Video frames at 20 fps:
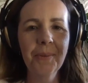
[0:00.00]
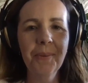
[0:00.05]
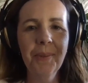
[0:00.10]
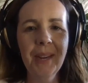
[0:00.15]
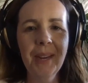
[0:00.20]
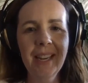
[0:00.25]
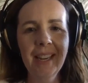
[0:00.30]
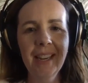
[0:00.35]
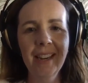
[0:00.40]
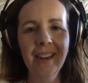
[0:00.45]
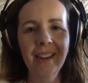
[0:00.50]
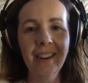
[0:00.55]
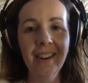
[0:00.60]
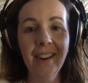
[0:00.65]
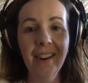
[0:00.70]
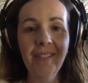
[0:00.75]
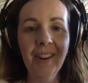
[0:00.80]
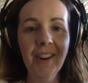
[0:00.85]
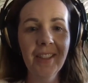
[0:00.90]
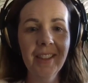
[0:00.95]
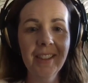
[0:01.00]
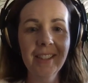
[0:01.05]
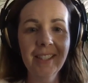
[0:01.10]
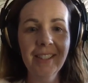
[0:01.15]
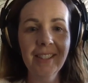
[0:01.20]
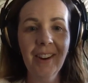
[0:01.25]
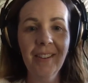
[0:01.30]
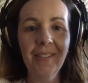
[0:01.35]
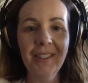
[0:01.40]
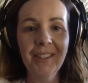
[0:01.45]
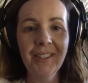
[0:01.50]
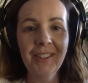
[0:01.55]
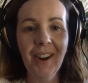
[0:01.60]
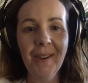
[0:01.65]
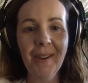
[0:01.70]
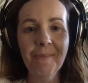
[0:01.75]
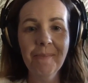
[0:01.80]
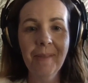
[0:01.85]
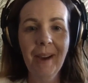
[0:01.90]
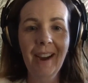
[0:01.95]
week here of our This Travel
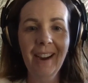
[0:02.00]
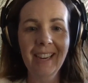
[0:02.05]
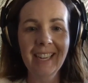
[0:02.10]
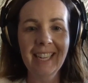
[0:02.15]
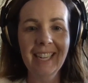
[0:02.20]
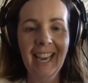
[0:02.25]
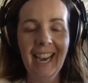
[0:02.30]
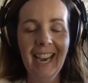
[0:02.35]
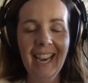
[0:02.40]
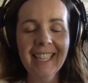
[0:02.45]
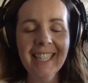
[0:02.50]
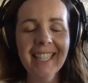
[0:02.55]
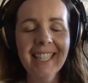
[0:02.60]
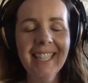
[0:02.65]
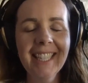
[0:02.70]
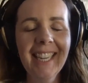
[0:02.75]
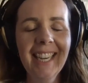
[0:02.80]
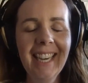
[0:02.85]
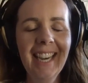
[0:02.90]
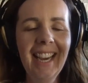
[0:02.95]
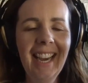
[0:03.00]
Tribe podcast.